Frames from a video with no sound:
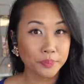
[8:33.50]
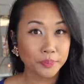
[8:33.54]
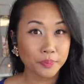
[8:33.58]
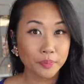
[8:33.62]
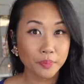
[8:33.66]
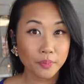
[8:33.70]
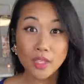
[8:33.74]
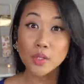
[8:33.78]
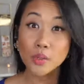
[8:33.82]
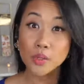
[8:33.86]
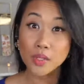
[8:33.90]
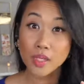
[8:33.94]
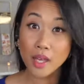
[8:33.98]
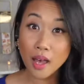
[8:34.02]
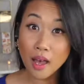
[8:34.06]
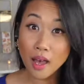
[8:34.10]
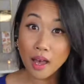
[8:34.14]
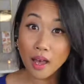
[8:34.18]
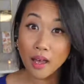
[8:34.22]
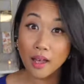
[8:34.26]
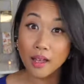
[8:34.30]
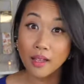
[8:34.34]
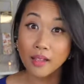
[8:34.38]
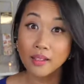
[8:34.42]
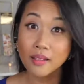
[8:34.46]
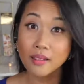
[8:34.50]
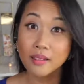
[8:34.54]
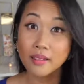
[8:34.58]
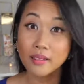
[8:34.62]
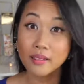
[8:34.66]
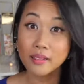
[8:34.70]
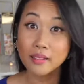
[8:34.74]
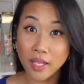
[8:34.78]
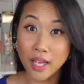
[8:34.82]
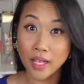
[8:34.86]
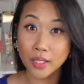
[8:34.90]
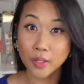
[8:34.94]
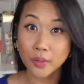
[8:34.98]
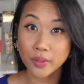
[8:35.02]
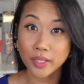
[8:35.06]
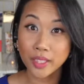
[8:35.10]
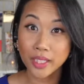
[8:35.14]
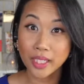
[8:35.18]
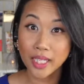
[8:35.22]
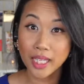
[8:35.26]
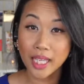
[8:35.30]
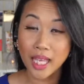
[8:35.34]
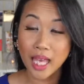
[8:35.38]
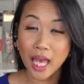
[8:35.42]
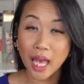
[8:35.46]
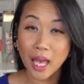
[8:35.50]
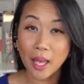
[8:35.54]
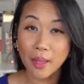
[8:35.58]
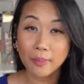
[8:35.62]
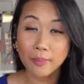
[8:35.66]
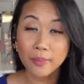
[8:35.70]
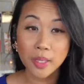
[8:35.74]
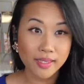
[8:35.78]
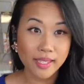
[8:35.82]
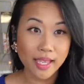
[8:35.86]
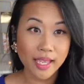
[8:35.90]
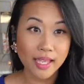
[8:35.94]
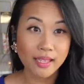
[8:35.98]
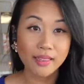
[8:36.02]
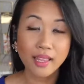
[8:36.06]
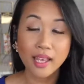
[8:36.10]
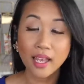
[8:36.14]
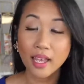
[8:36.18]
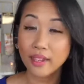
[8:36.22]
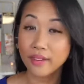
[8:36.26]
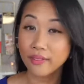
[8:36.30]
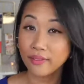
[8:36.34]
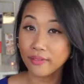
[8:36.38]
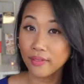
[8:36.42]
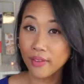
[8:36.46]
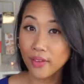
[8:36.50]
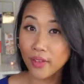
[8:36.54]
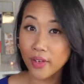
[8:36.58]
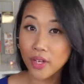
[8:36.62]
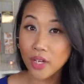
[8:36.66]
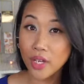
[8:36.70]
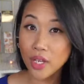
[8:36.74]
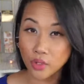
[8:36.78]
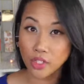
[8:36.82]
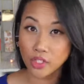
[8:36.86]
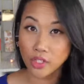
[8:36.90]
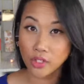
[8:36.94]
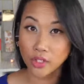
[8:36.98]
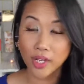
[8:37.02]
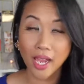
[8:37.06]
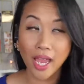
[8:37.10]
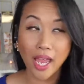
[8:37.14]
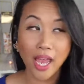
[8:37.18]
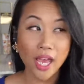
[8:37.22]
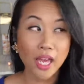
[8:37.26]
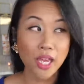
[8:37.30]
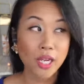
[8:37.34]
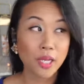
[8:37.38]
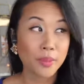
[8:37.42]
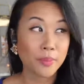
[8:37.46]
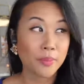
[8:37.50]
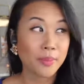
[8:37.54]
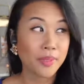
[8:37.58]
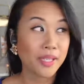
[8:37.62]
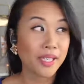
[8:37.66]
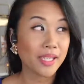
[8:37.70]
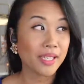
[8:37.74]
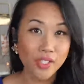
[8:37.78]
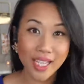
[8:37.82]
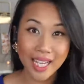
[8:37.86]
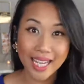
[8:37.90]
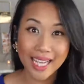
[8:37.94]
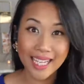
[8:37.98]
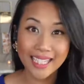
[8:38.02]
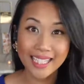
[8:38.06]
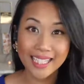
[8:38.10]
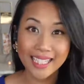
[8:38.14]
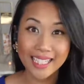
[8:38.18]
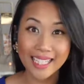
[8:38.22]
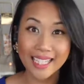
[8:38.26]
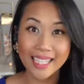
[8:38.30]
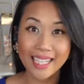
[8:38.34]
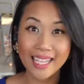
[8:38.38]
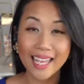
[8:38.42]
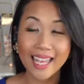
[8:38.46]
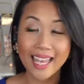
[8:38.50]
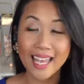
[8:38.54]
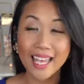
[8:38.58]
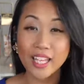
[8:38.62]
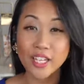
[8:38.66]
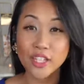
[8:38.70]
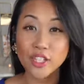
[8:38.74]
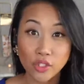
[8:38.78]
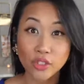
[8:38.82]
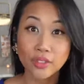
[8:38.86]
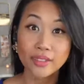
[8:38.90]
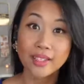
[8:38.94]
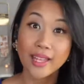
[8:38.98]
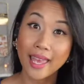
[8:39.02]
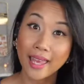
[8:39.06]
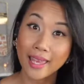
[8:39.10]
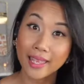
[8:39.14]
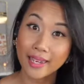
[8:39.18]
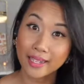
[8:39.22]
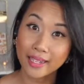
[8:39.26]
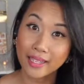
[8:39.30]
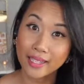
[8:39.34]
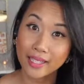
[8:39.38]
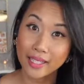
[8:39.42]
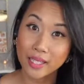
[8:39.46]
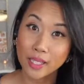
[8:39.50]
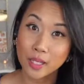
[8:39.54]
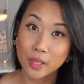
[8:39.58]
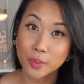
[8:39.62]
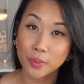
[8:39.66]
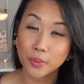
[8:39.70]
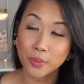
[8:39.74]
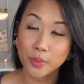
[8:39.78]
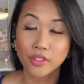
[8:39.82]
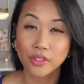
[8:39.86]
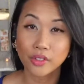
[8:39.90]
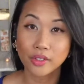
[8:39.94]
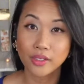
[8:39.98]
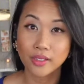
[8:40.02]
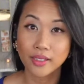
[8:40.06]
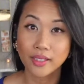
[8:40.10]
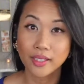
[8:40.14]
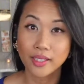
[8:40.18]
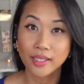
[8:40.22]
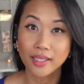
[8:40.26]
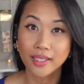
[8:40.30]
you saw the blog recap, it would say live video structure, how to be entertaining, educational, and inspirational.